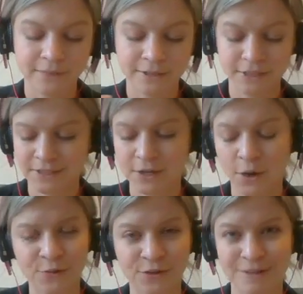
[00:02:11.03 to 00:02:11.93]
just to
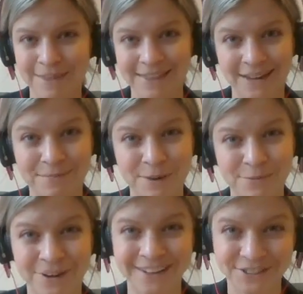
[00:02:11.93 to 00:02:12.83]
hopefully make that a bit
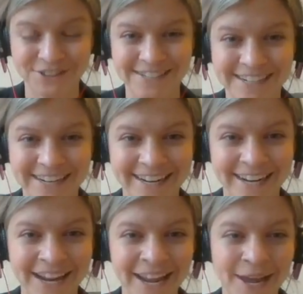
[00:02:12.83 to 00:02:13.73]
more interesting.